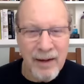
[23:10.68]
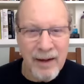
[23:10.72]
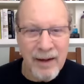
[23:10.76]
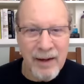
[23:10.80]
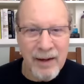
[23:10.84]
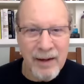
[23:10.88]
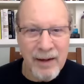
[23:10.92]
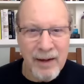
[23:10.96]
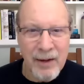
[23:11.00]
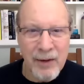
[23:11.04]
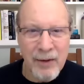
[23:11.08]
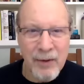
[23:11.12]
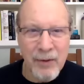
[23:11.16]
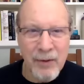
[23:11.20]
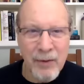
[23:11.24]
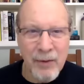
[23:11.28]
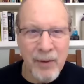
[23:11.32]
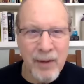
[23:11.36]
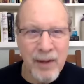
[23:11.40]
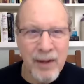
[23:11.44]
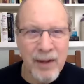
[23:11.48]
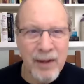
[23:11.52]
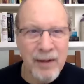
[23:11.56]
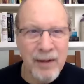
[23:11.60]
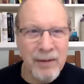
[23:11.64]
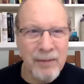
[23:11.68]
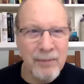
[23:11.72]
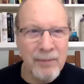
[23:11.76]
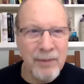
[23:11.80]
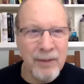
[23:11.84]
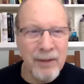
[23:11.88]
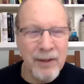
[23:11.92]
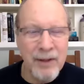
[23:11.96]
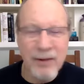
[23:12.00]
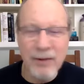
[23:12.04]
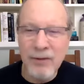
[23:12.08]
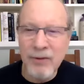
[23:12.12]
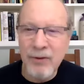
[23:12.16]
And now go ahead and
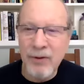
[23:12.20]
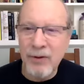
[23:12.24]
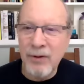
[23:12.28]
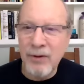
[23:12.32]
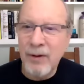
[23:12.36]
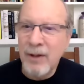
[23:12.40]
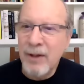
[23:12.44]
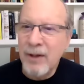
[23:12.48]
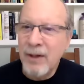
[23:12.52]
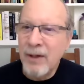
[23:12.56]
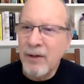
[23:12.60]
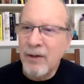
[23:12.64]
begin to